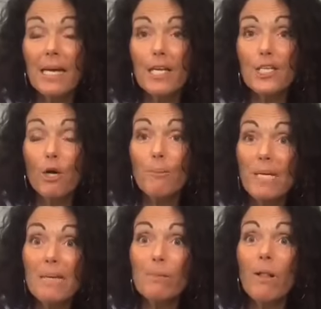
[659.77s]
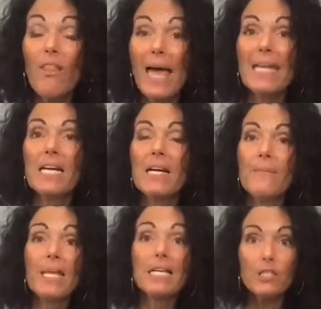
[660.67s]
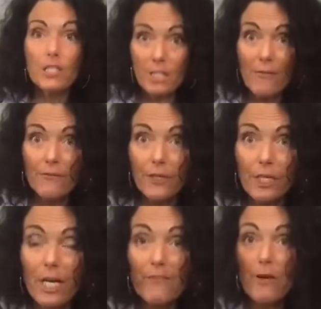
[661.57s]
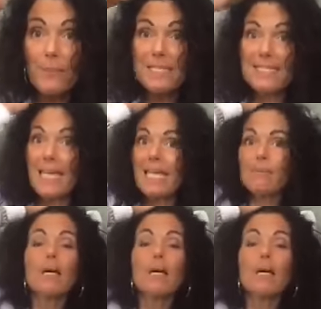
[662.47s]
You know, people that suffer from the same